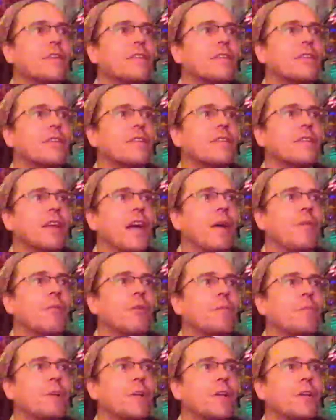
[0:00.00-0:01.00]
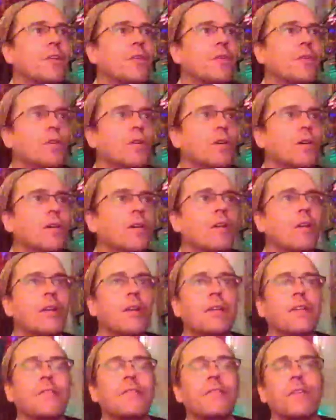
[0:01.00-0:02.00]
Dude, that would be cool.
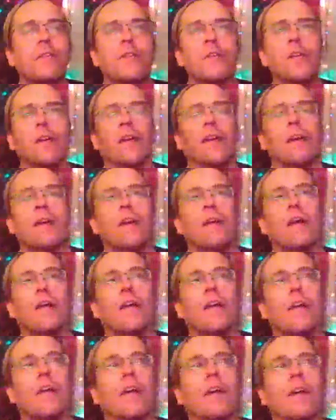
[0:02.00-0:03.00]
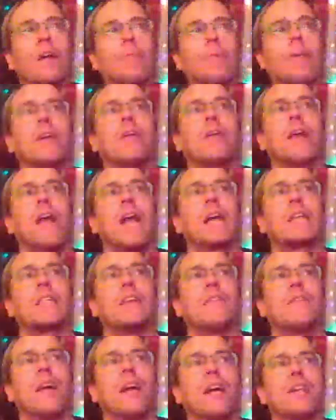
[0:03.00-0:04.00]
Dude, a
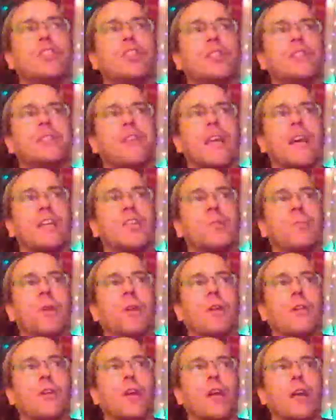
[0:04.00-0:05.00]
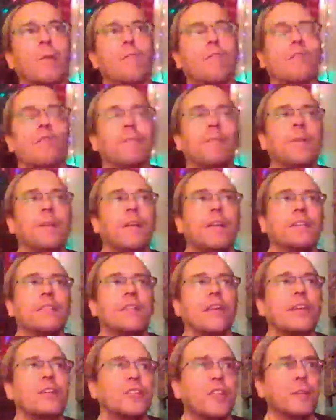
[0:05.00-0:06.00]
interactive Etch-a-Sketch program for the
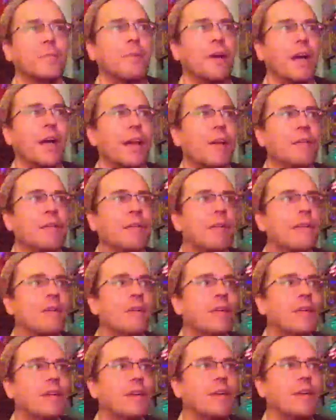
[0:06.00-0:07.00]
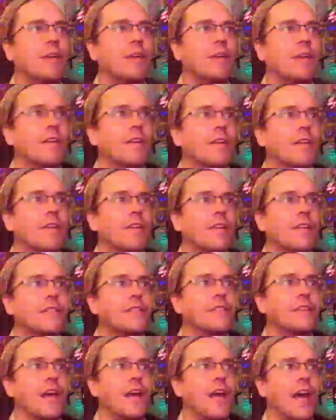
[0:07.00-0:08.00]
PlayStation, man.
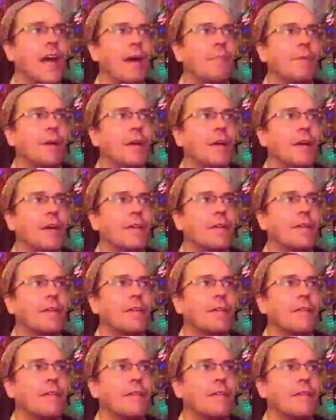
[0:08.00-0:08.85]
Needs to happen.